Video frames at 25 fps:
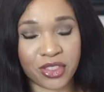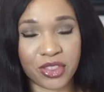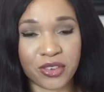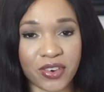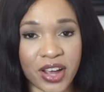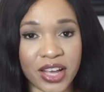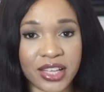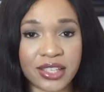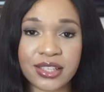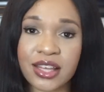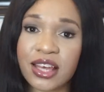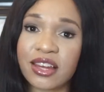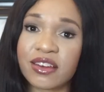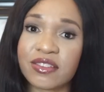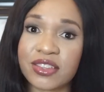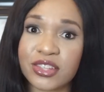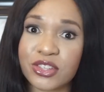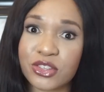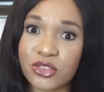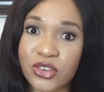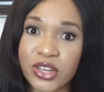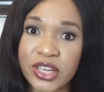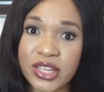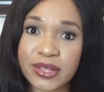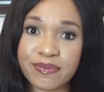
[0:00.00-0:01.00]
on the right side of the
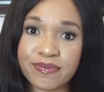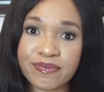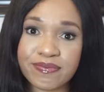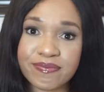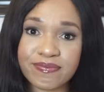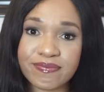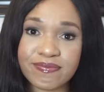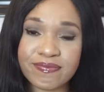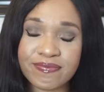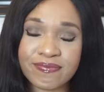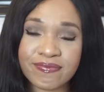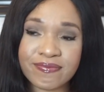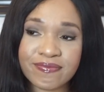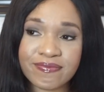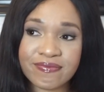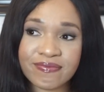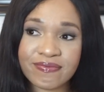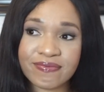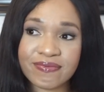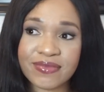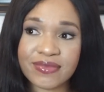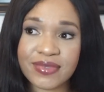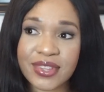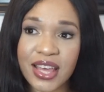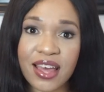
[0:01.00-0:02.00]
street.
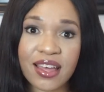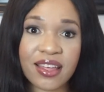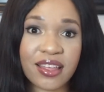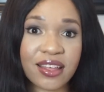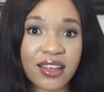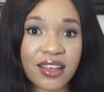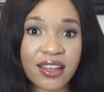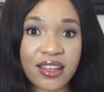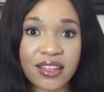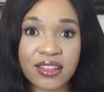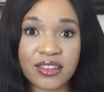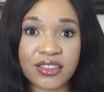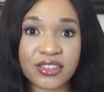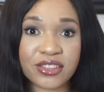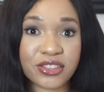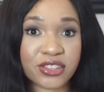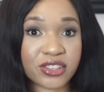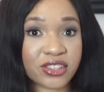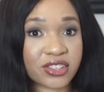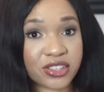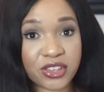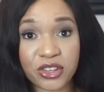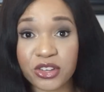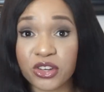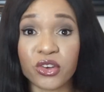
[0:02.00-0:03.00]
There's
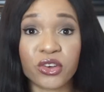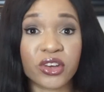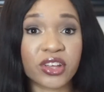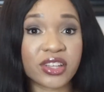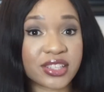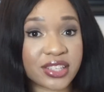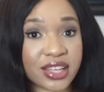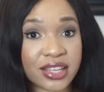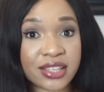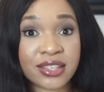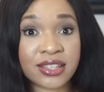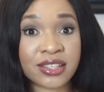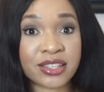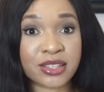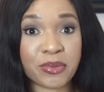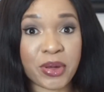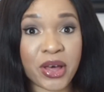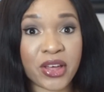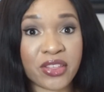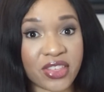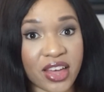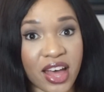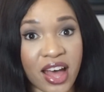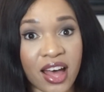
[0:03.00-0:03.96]
still no consensus about